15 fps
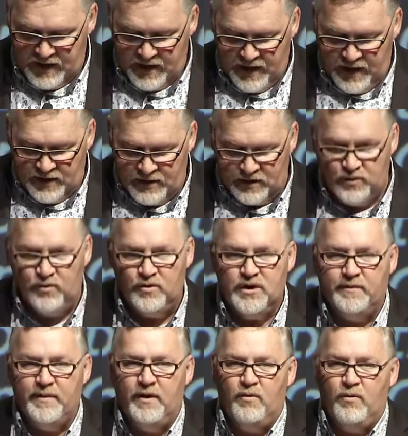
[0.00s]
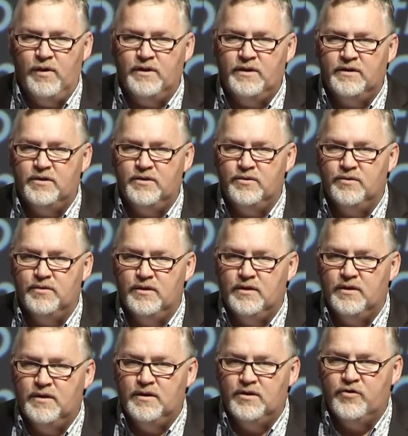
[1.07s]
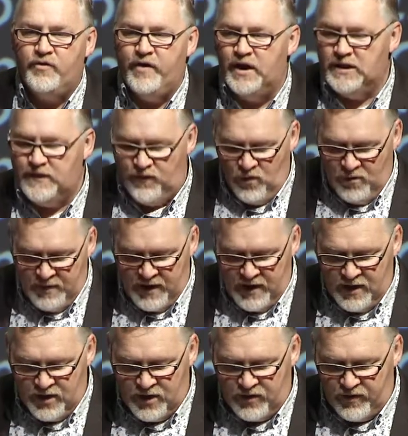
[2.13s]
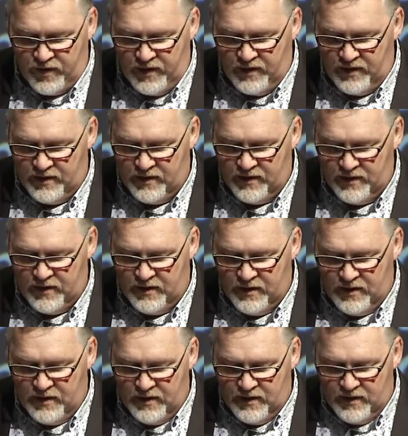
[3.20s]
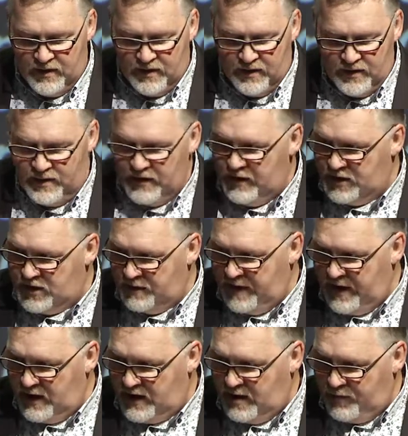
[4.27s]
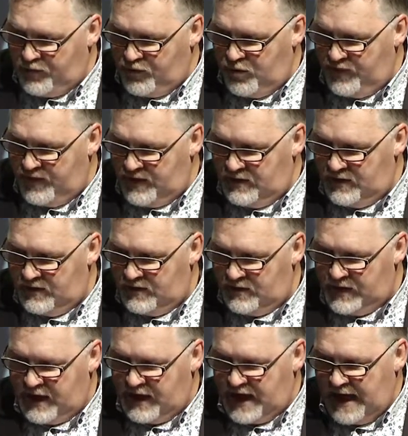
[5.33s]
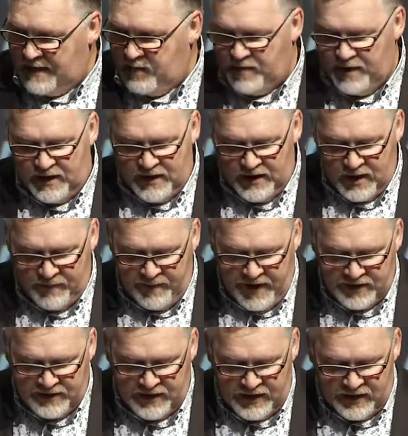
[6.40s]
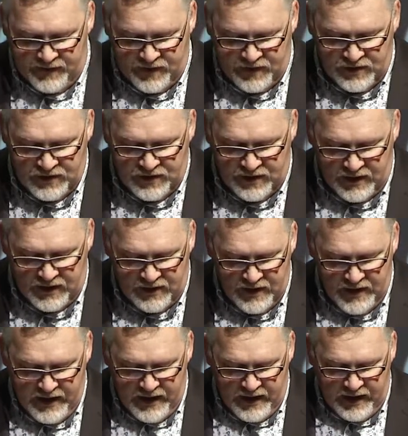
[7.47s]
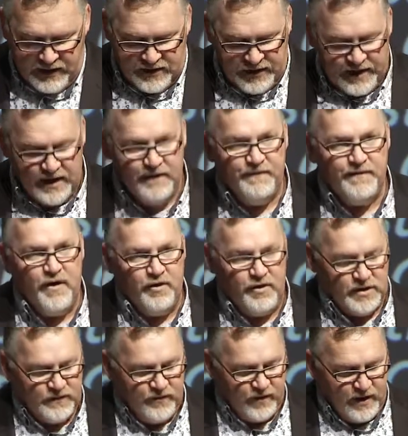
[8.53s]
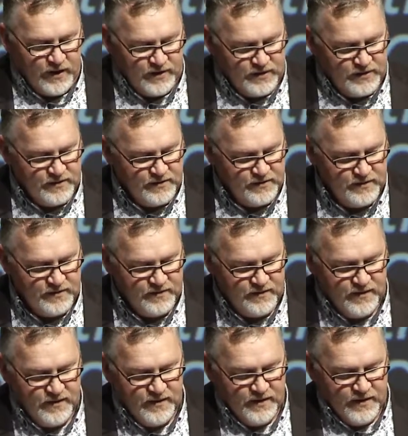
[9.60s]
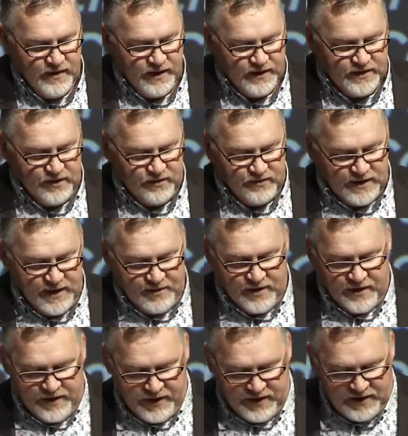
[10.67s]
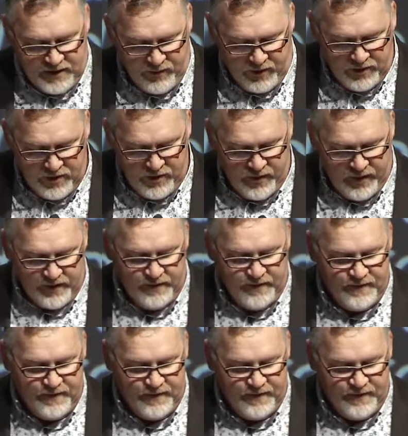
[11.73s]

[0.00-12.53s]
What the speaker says: As I talked about wanting to transform the industry, it's about improving that capability and capacity and efficiency. It's a key focus for us. And so some of the things that we're doing